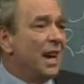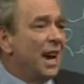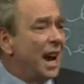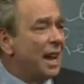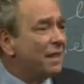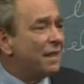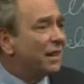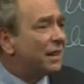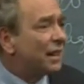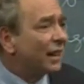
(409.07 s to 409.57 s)

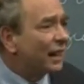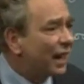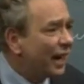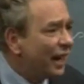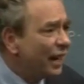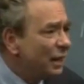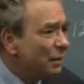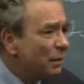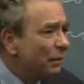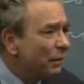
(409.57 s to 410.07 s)
And that the
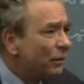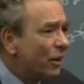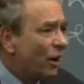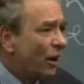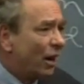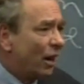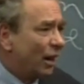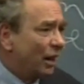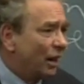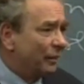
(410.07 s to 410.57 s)
kingdom of
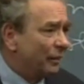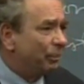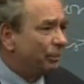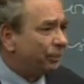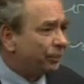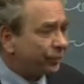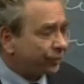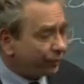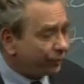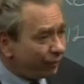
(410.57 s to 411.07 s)
God
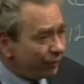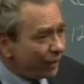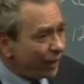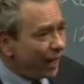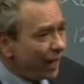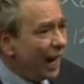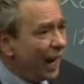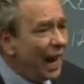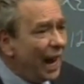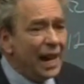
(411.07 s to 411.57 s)

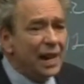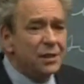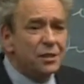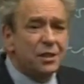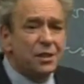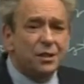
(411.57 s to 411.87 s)
has to